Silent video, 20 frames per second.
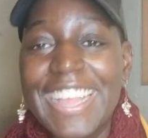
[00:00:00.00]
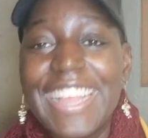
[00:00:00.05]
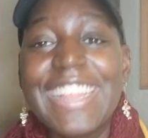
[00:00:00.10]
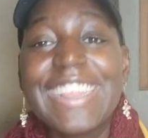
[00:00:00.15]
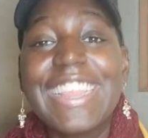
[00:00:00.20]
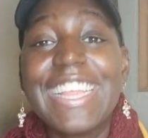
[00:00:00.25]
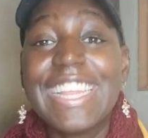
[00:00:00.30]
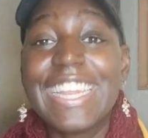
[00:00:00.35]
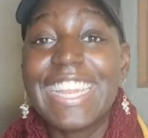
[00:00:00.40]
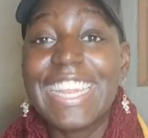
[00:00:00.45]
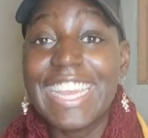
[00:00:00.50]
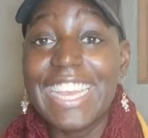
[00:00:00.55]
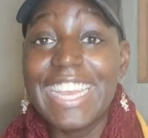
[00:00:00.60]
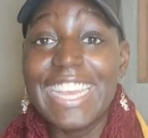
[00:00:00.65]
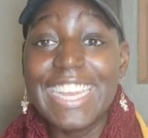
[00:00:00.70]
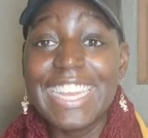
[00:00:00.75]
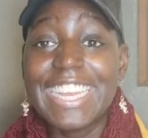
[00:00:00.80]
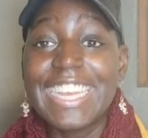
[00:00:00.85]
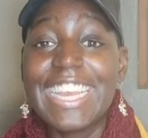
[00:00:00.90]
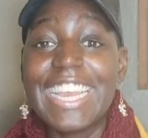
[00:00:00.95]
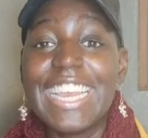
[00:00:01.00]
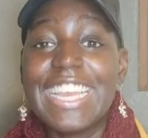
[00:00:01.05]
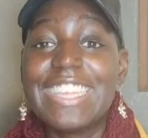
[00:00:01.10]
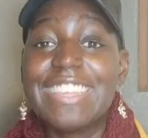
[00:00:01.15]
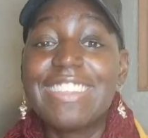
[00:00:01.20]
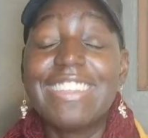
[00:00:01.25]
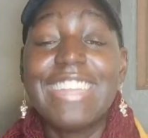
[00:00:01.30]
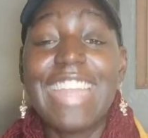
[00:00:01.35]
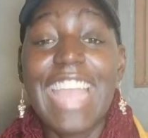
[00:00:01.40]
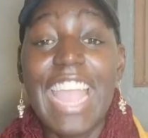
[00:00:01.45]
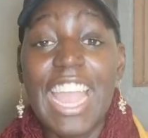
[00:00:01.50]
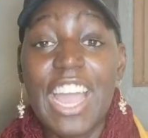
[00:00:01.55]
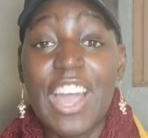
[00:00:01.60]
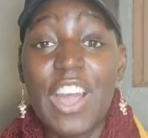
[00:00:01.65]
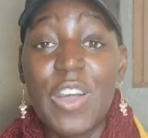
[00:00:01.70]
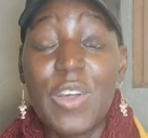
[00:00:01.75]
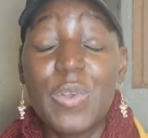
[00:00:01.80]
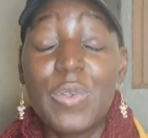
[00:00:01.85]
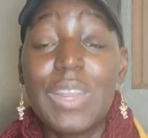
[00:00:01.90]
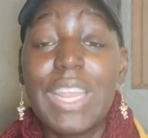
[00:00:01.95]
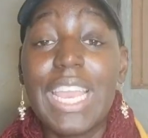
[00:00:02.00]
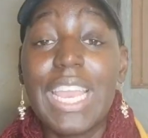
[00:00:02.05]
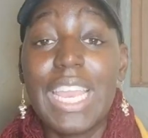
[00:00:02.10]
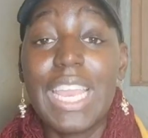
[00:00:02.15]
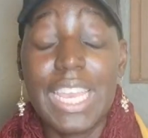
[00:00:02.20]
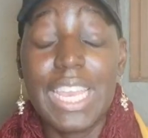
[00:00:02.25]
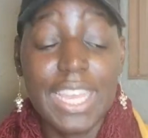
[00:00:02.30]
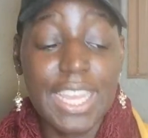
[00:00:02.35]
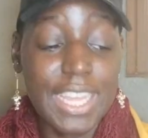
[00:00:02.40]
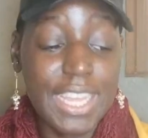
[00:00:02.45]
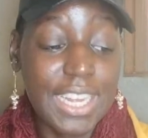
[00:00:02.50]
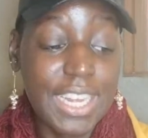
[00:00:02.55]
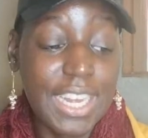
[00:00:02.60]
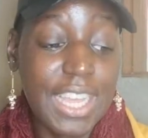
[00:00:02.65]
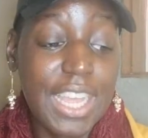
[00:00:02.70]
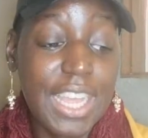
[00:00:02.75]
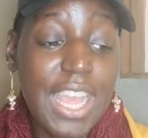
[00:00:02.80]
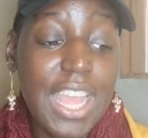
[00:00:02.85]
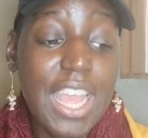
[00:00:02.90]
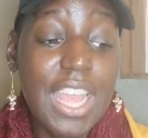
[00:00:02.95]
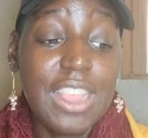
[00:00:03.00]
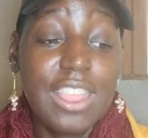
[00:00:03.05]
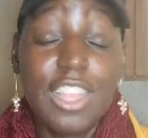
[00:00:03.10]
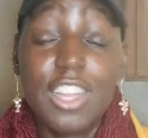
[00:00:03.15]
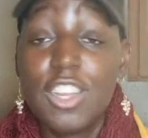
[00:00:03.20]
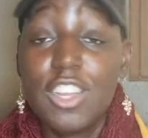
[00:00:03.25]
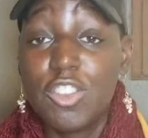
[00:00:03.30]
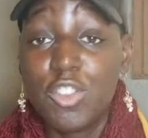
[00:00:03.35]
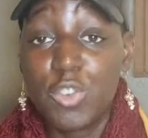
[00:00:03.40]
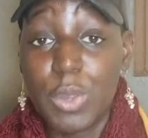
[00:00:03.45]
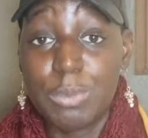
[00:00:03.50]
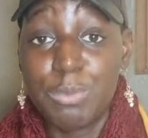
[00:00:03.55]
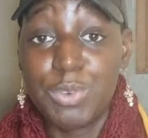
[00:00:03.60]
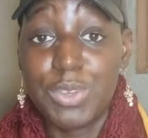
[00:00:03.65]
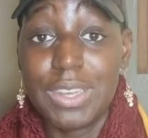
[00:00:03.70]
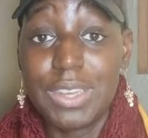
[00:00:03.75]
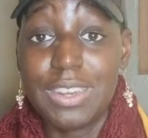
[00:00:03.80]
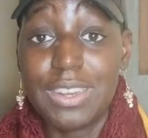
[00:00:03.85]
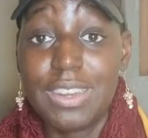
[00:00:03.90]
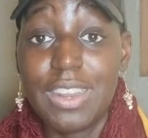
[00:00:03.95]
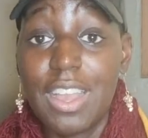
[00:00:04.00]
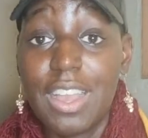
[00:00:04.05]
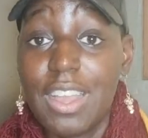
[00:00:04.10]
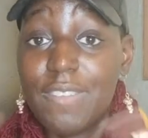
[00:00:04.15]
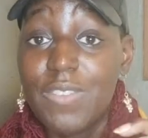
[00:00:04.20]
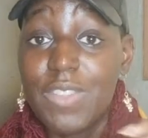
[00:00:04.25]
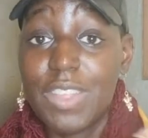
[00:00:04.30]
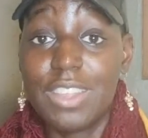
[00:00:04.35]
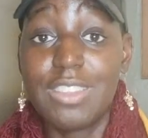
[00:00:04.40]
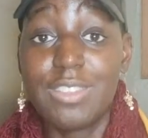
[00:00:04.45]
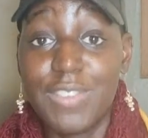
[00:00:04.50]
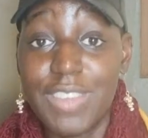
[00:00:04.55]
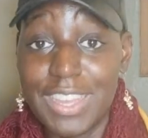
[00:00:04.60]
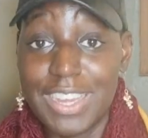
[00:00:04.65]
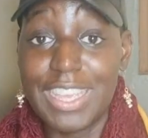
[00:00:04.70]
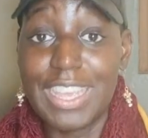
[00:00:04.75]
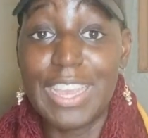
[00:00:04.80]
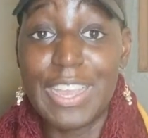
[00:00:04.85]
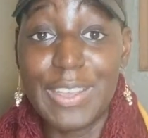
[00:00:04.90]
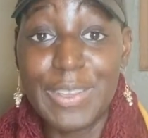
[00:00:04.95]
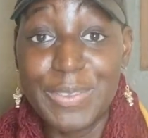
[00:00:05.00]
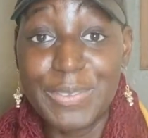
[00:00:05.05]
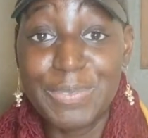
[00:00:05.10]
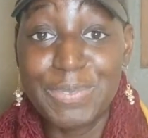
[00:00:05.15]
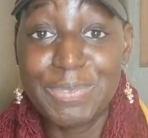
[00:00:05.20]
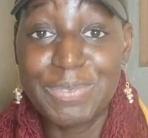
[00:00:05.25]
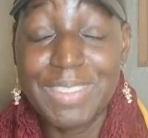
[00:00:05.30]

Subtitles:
the link is down in the description of this video.